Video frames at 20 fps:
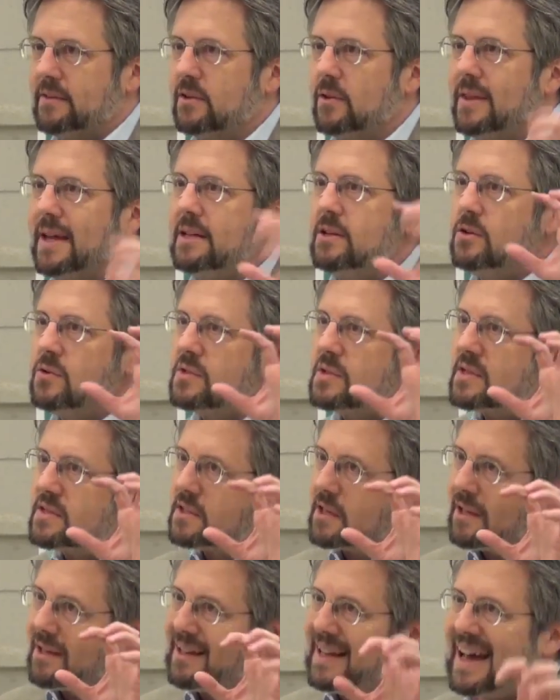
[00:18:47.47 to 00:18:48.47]
So they use it
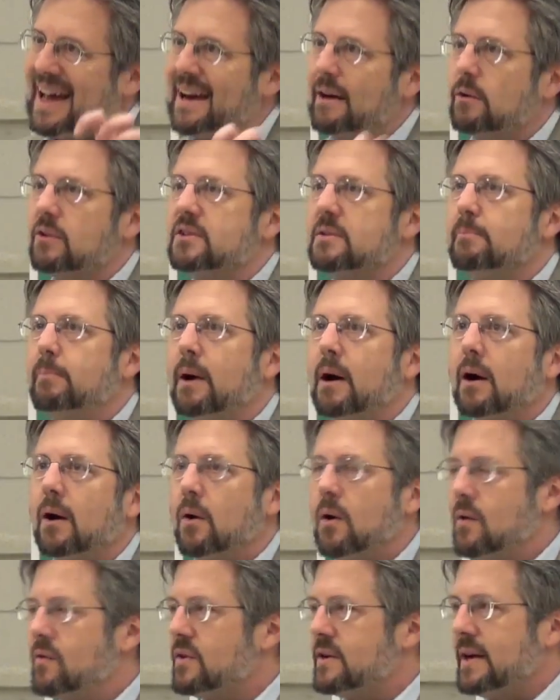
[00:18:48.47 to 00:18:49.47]
as collateral to
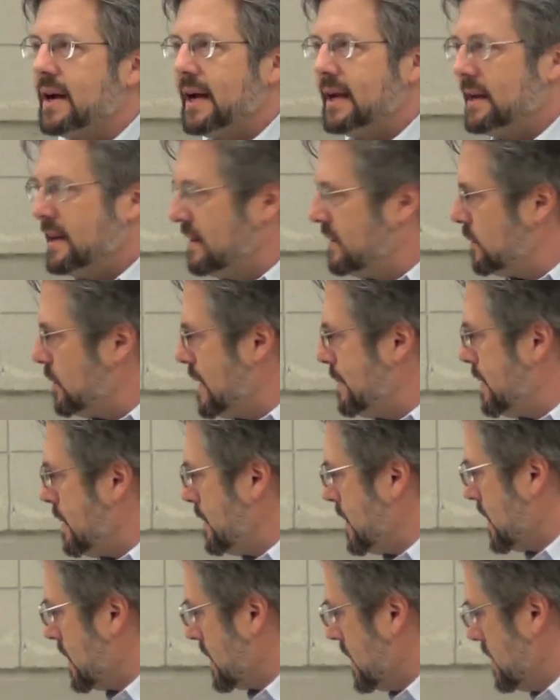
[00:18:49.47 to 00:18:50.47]
borrow overnight in the
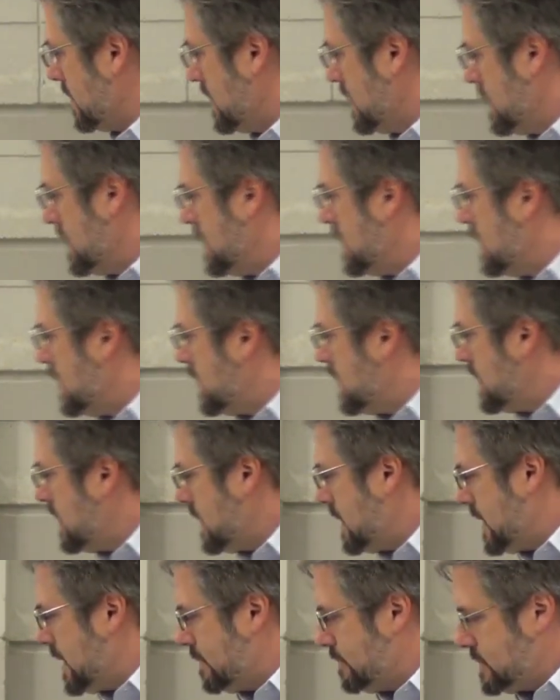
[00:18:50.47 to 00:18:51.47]
repo market.
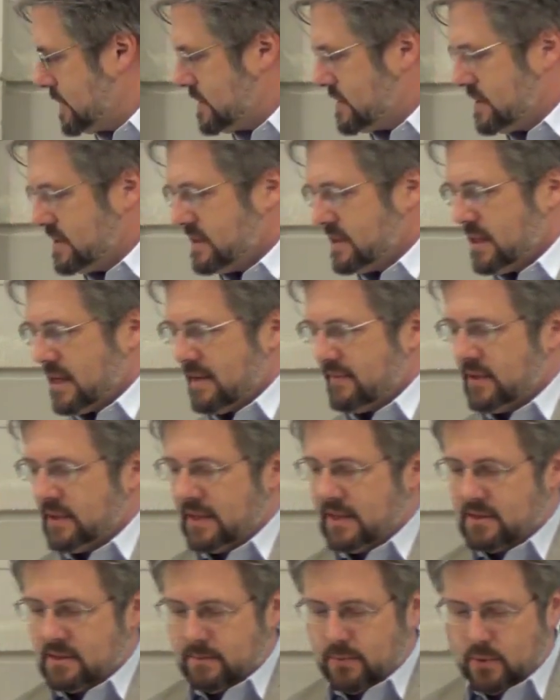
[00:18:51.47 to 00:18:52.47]
Does this thing have a
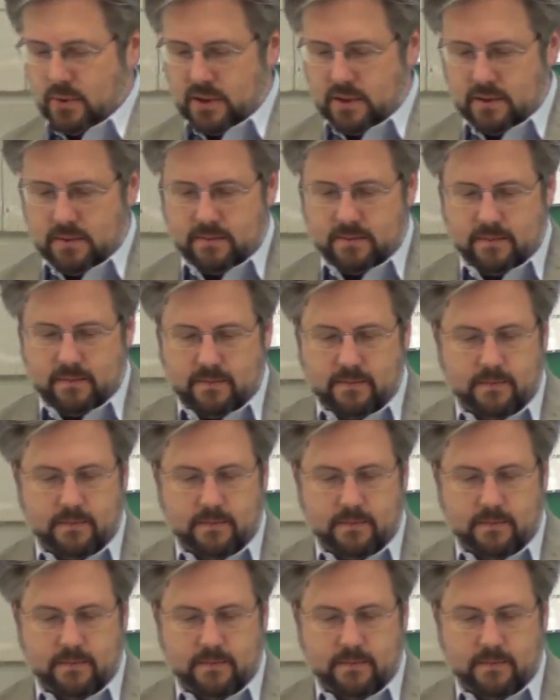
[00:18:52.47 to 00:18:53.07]
laser pointer?